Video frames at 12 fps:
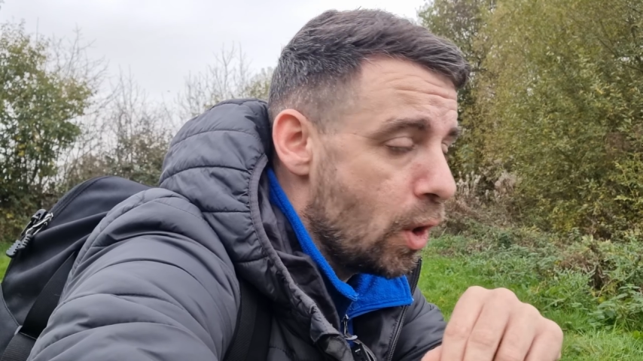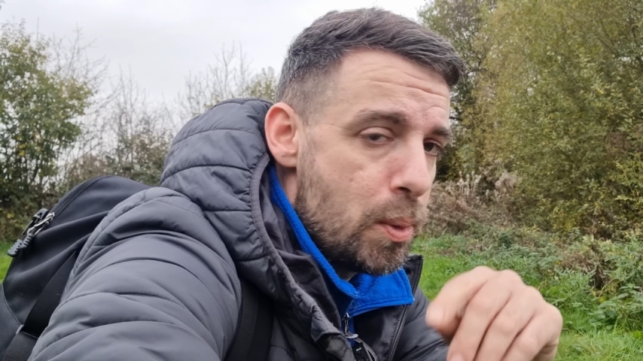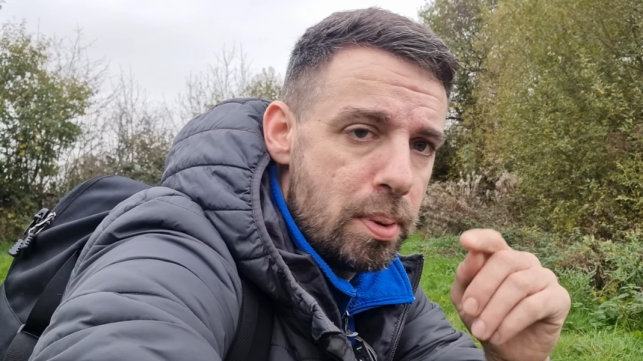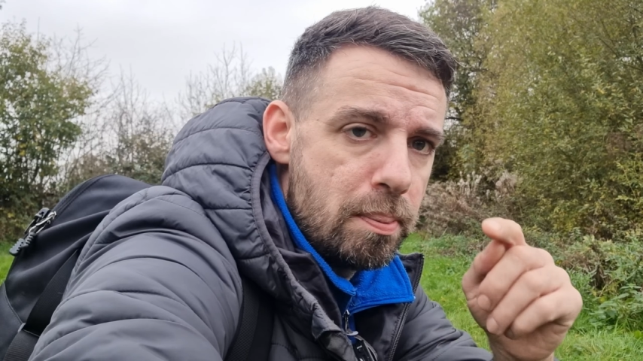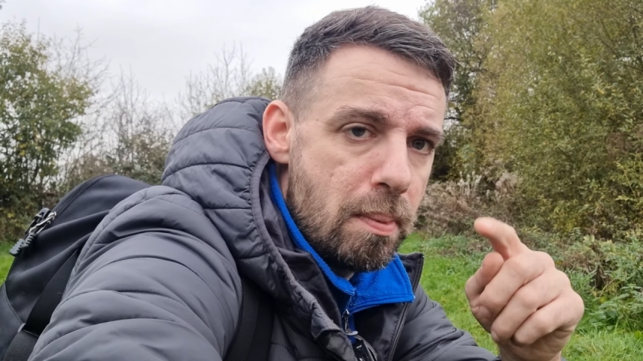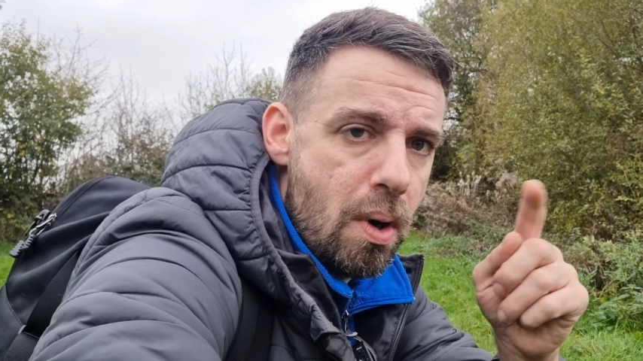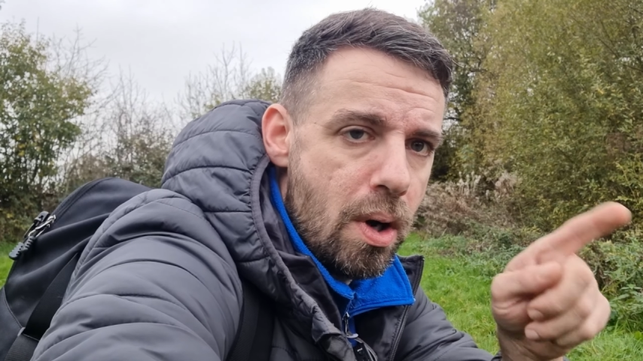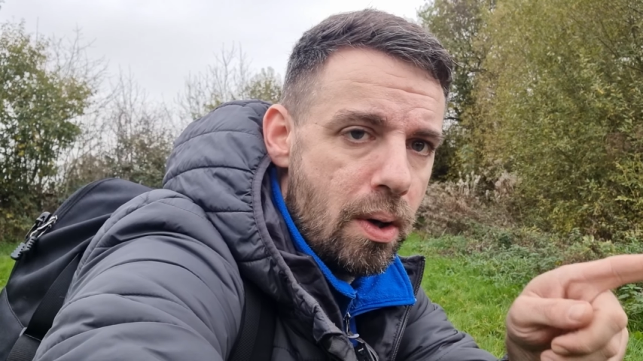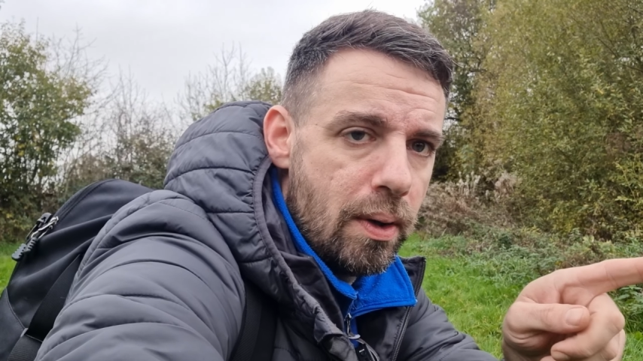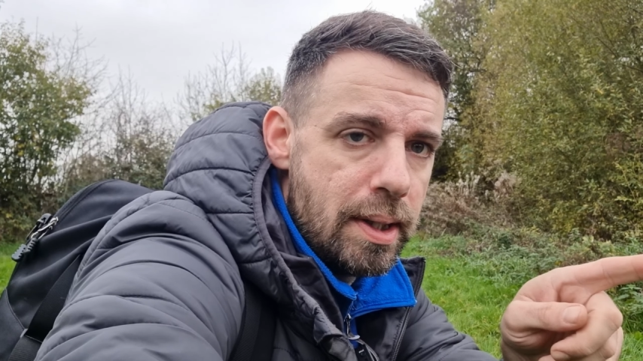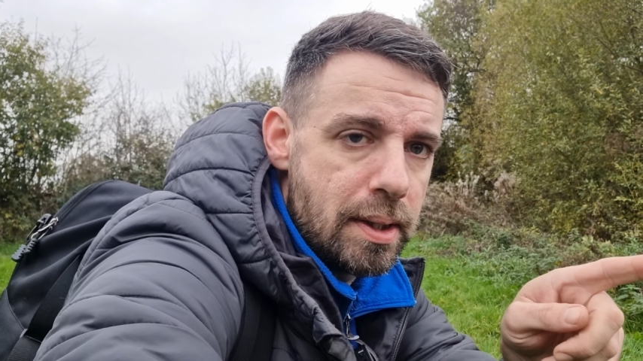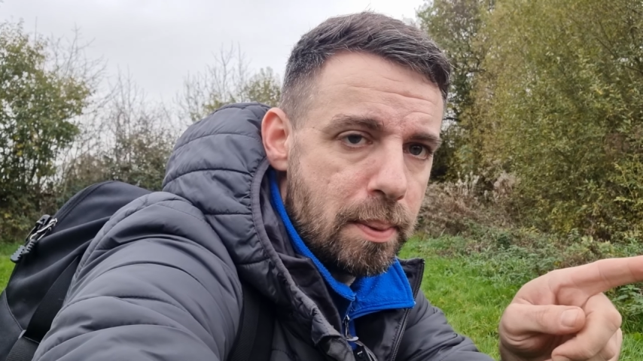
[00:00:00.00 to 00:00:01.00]
opened my
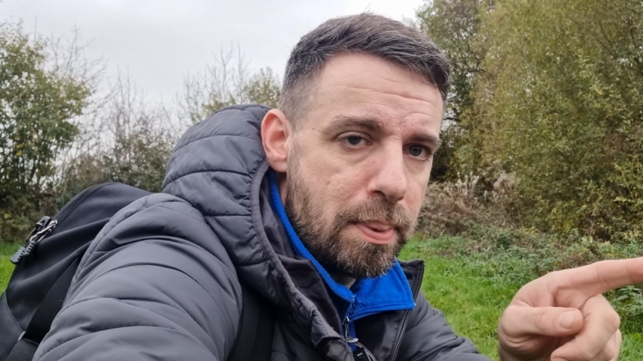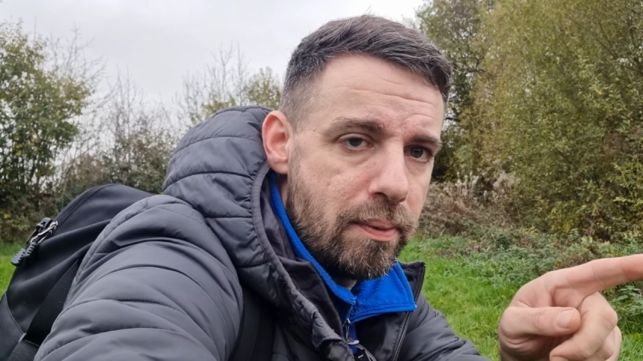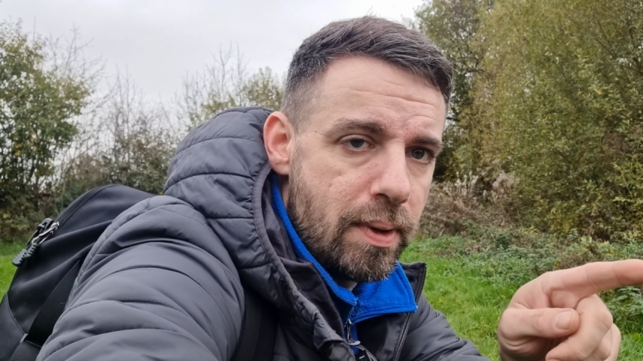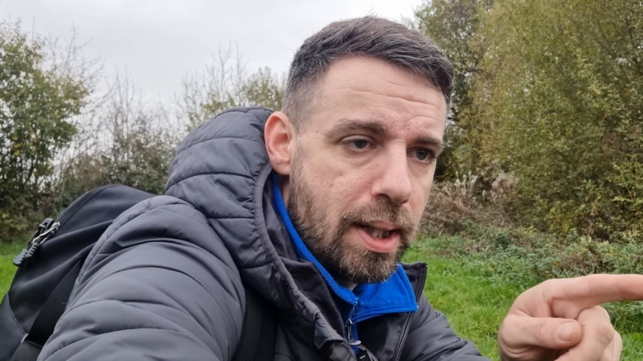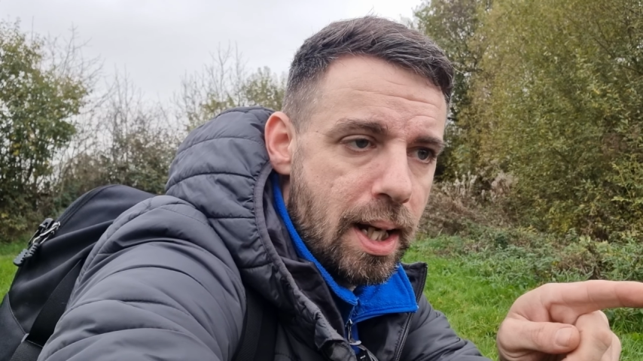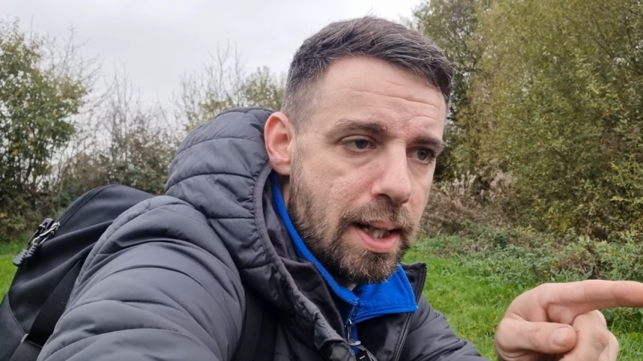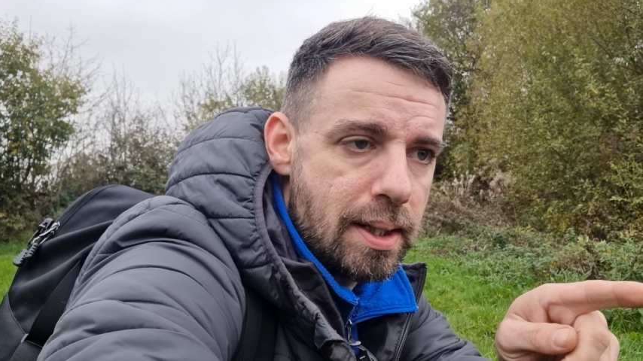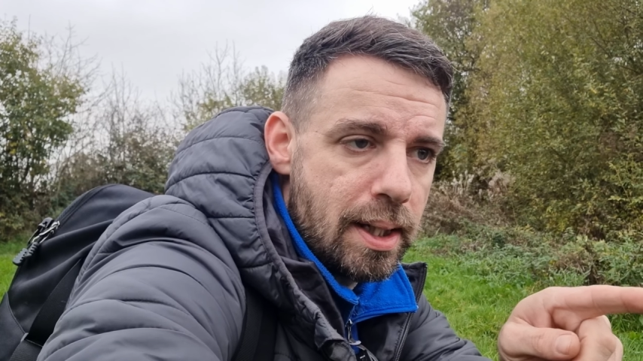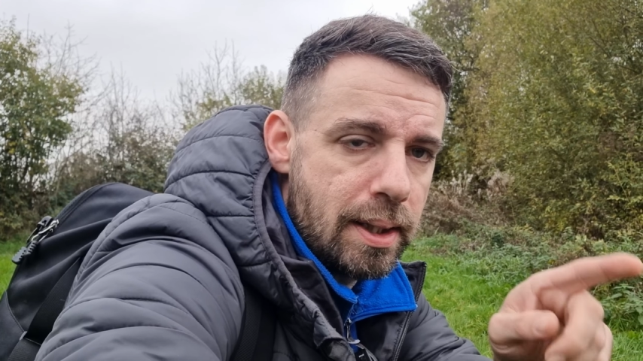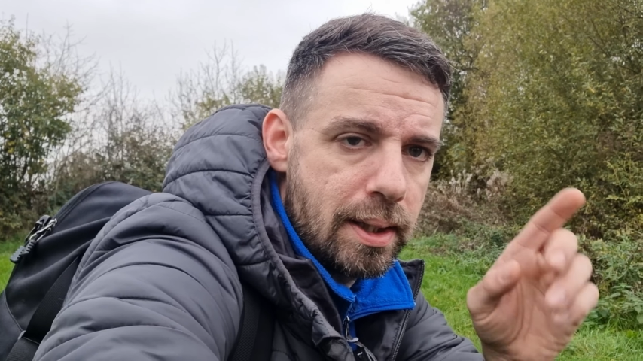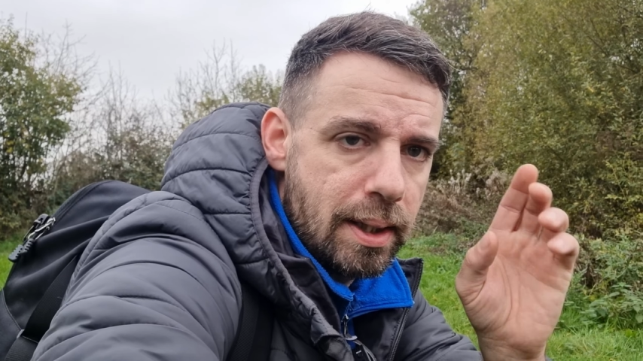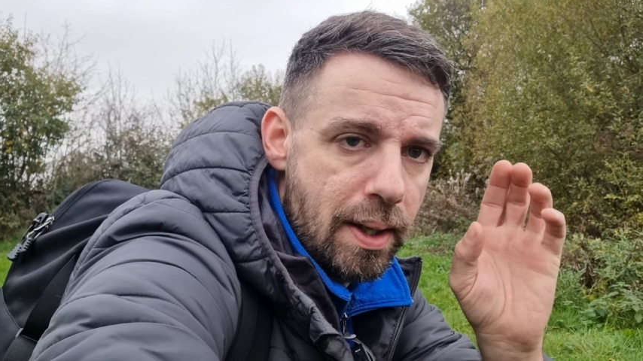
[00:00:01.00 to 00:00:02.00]
eyes up in regards that